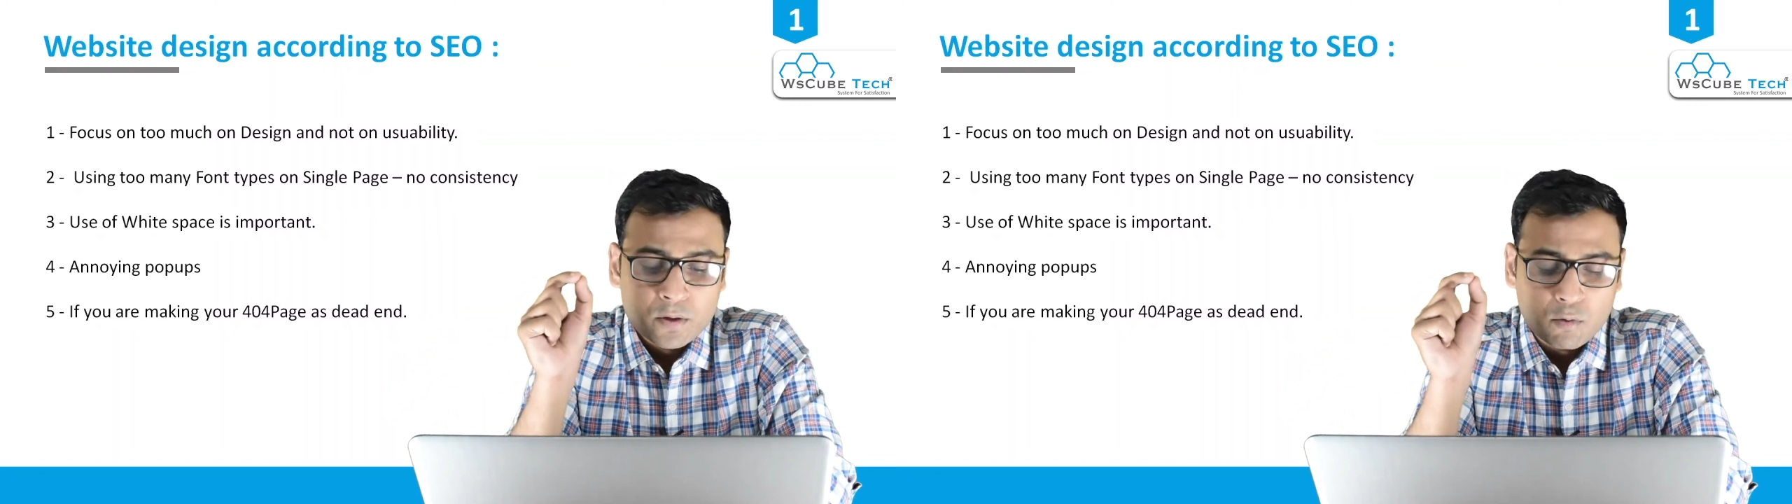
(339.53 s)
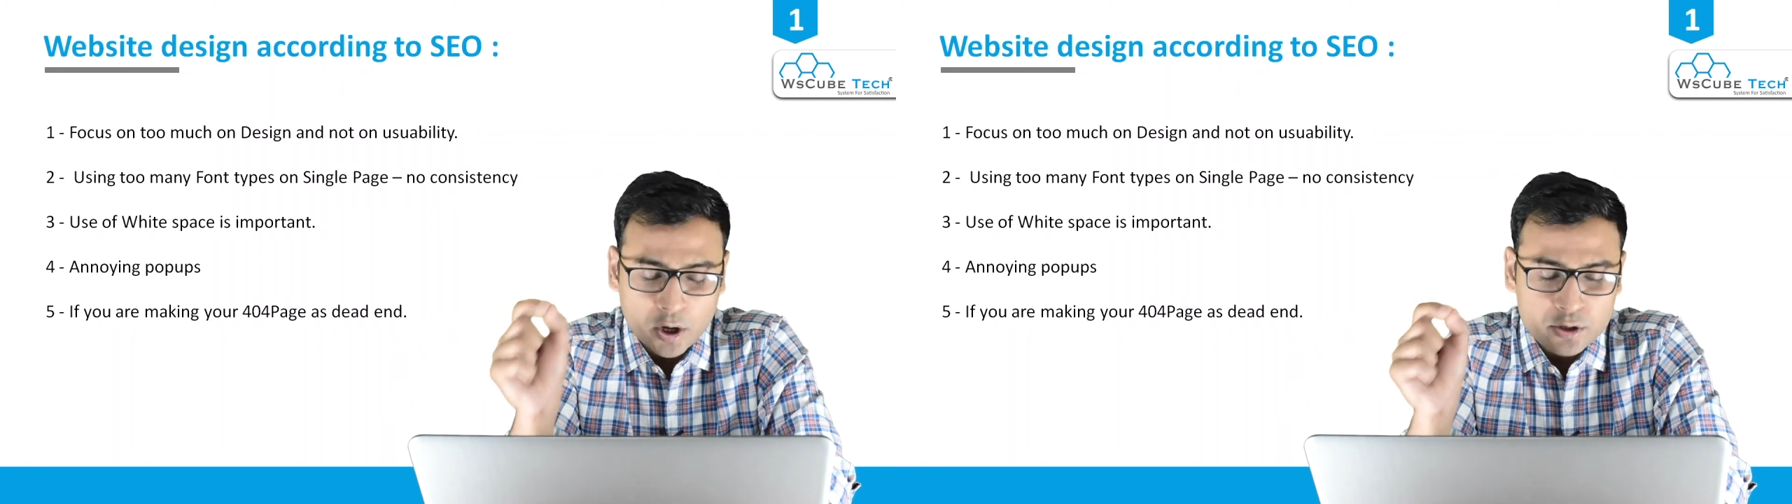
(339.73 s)

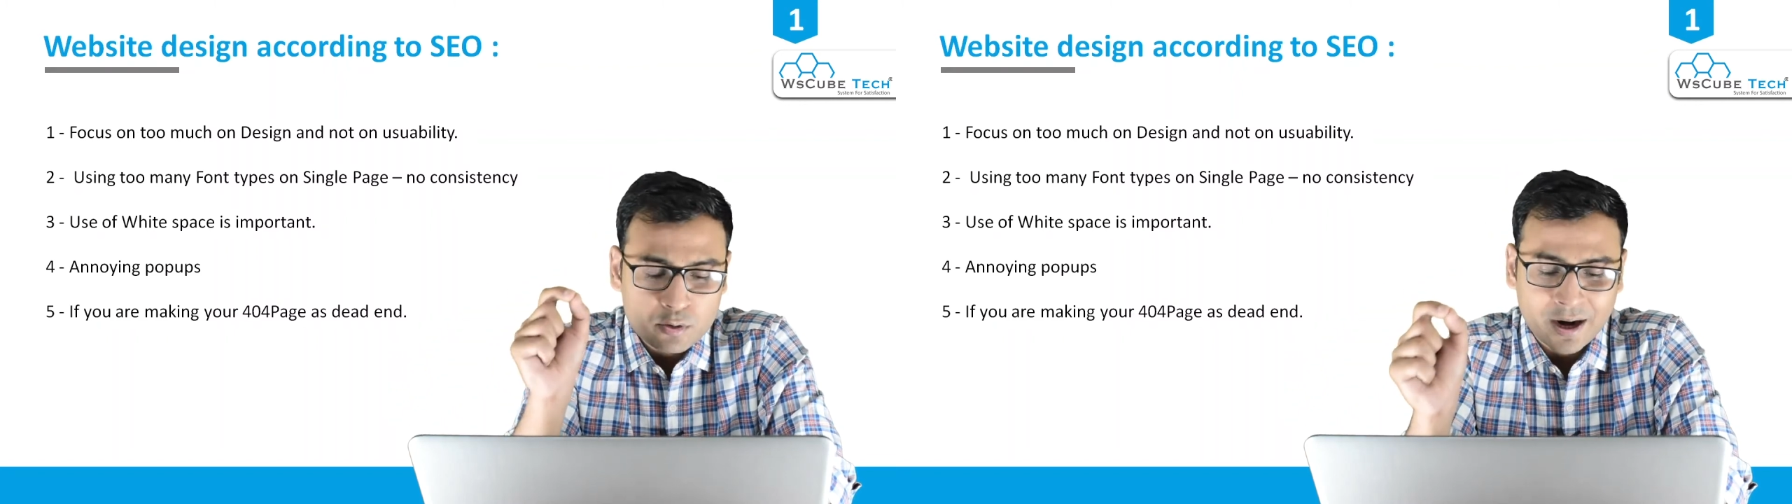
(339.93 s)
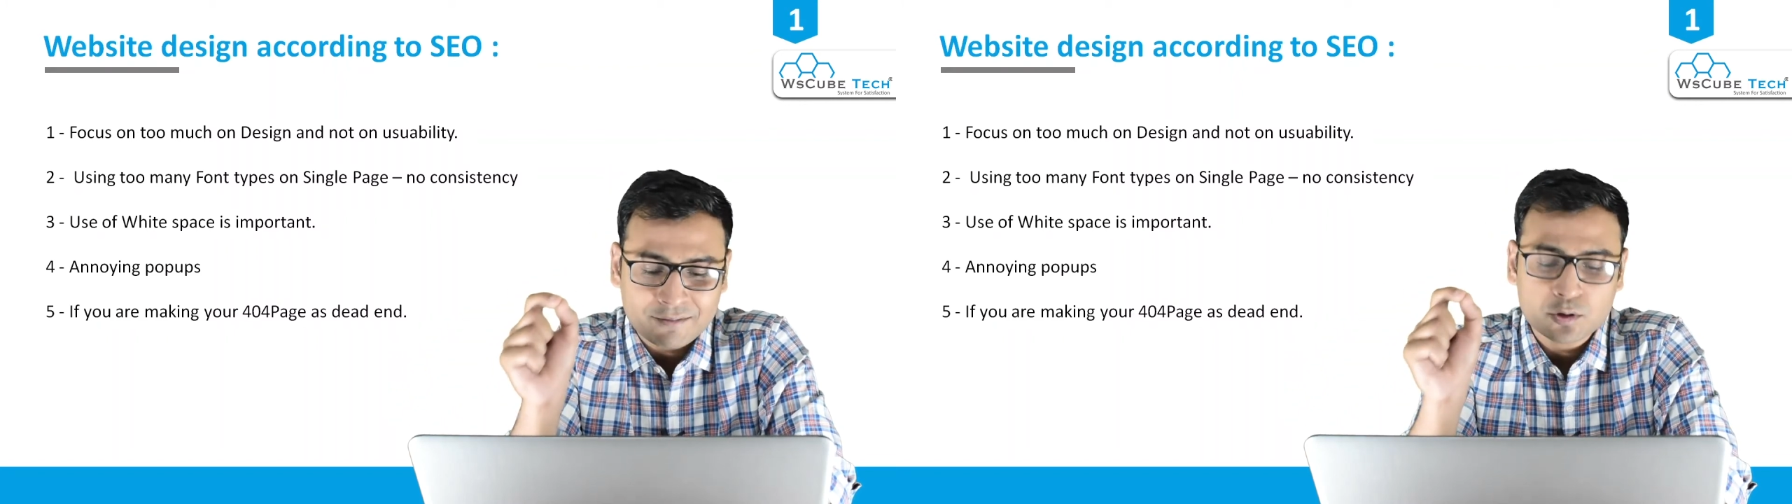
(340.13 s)
what you
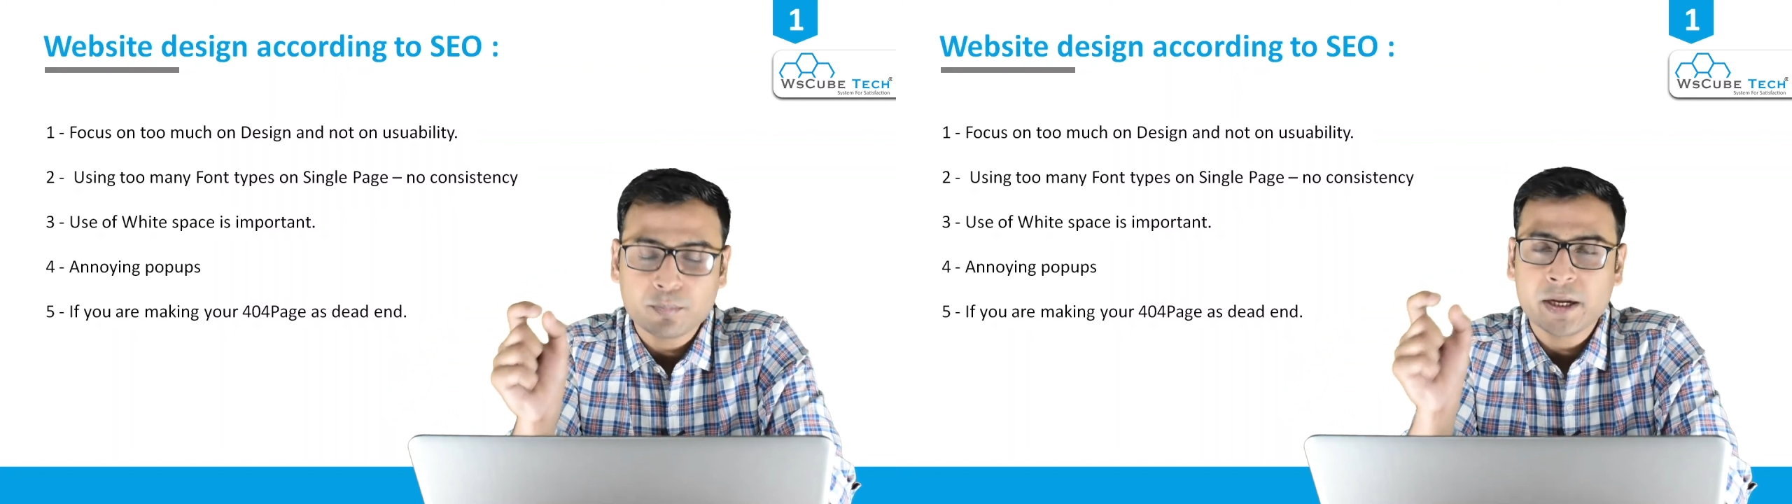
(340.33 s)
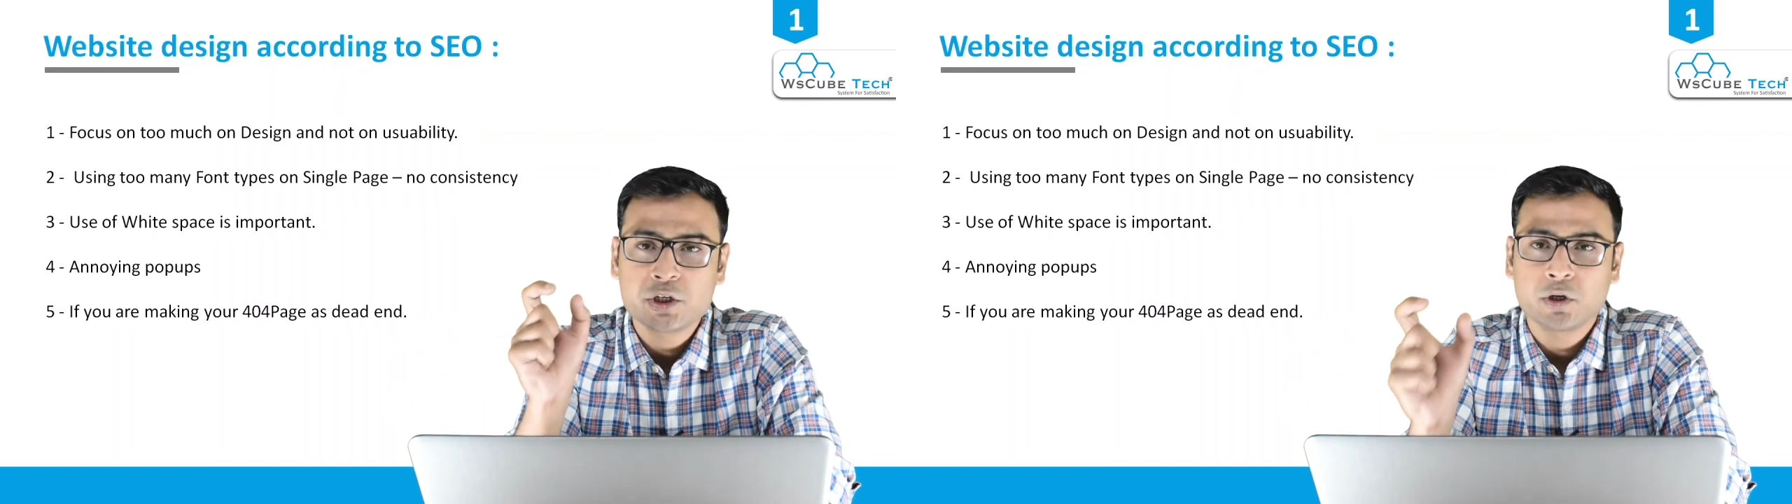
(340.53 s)
have to
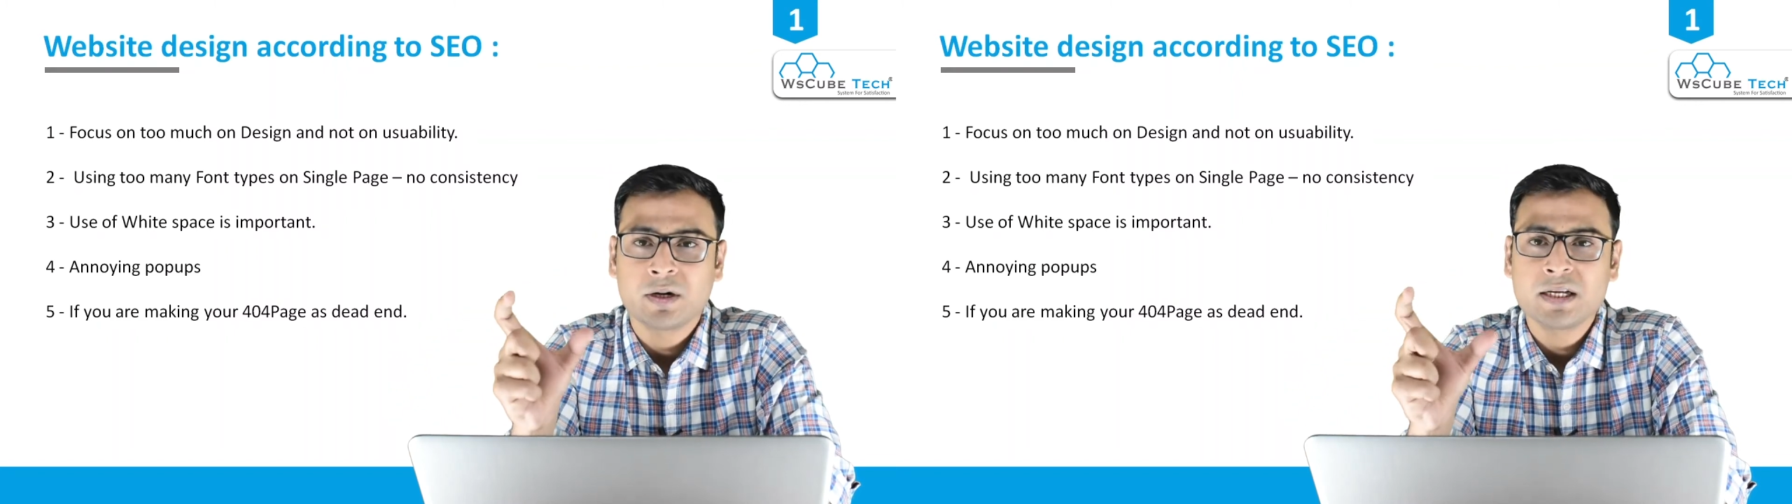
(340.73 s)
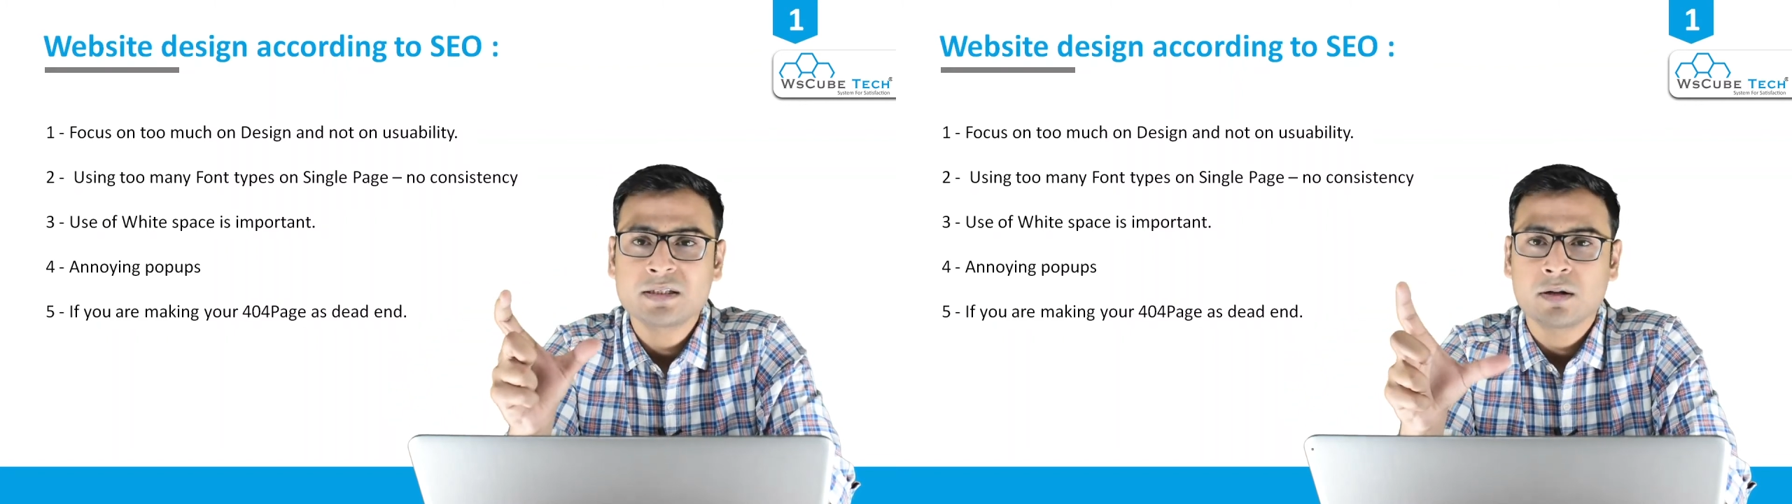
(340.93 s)
make sure
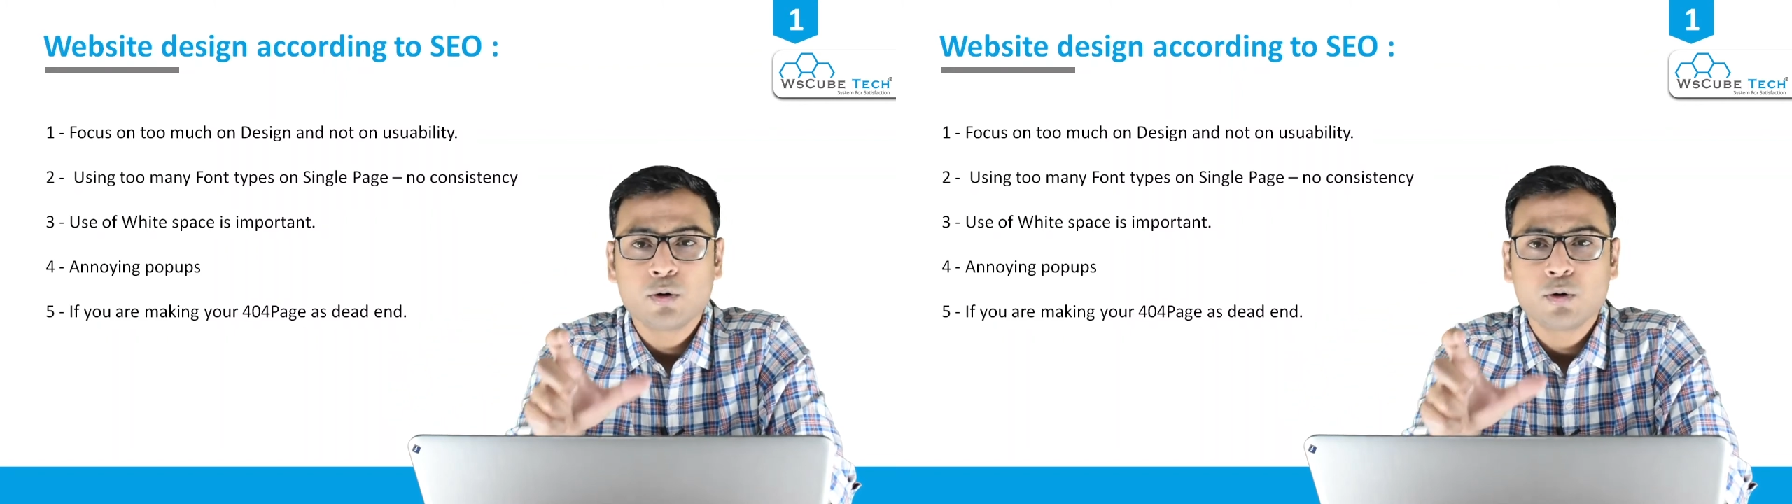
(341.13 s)
is,